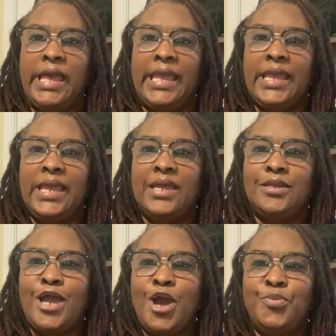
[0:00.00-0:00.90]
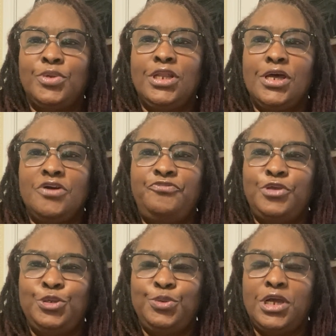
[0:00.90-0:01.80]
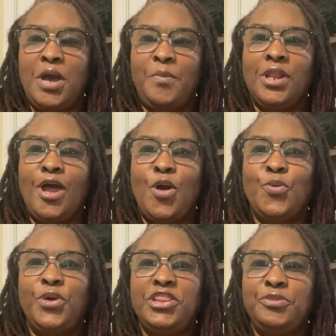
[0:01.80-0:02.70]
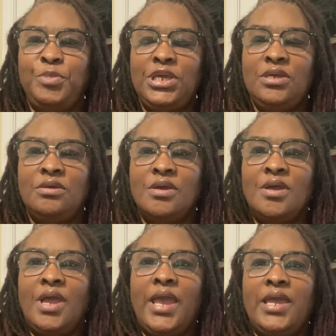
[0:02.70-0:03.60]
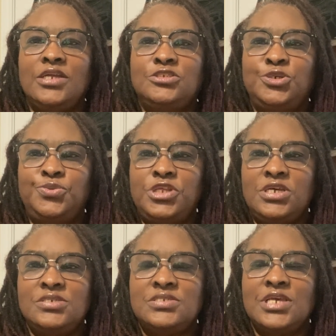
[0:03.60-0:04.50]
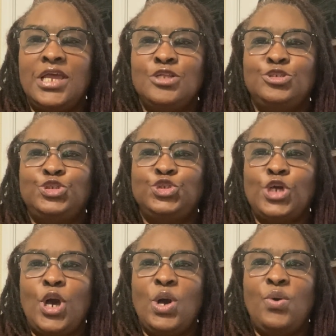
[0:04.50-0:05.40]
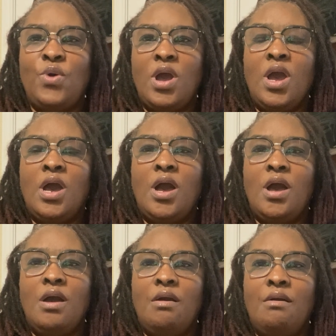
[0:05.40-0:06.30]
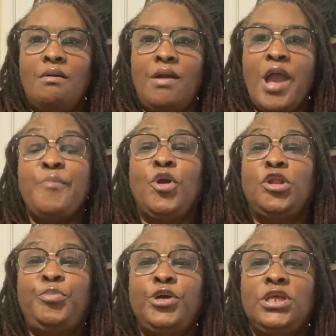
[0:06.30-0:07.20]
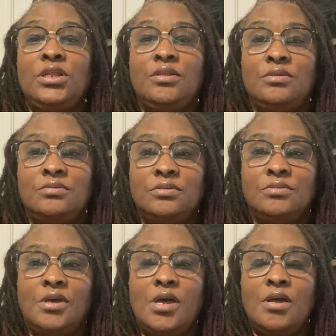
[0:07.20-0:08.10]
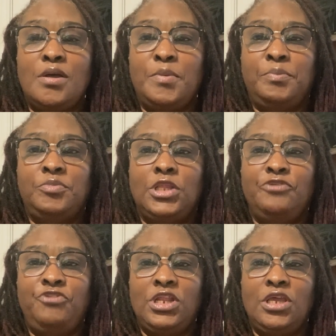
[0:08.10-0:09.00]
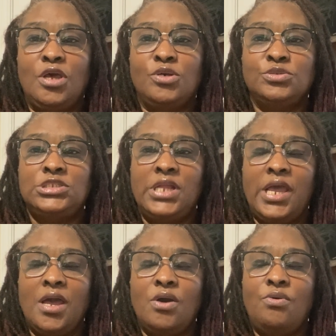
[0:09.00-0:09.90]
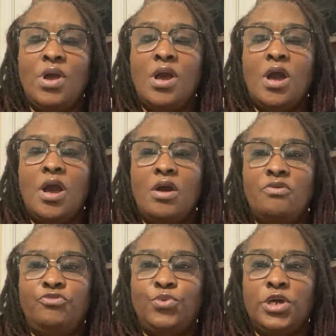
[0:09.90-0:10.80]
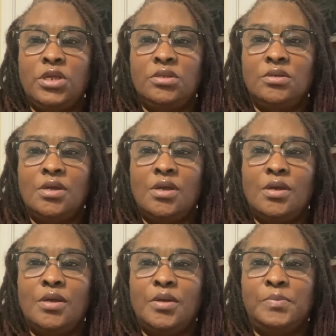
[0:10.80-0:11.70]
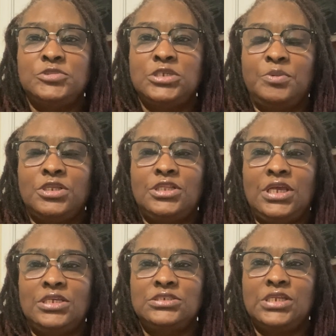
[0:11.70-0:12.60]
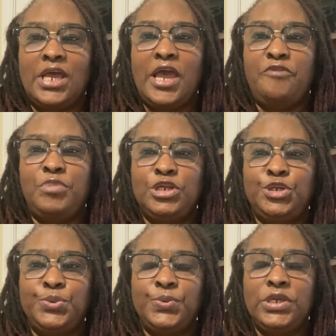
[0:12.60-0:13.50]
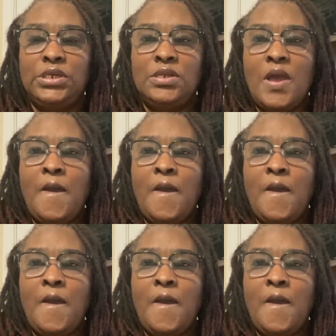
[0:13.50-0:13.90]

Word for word: And I would love for you to come along with me and do this. And so I'm going to put in the videos now of what some of the things that I have been doing.